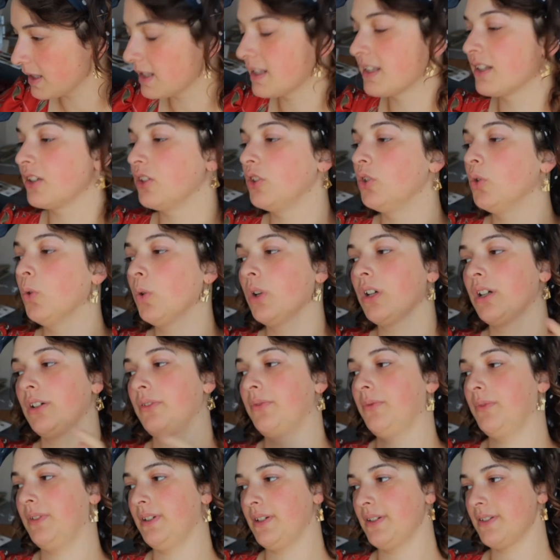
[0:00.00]
It's the
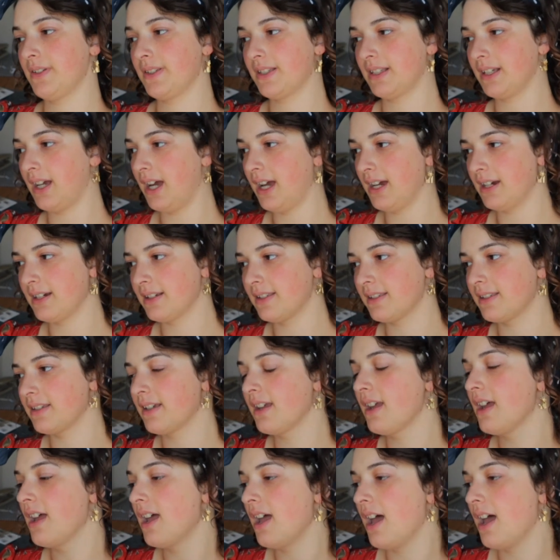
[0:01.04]
Yorkville socks.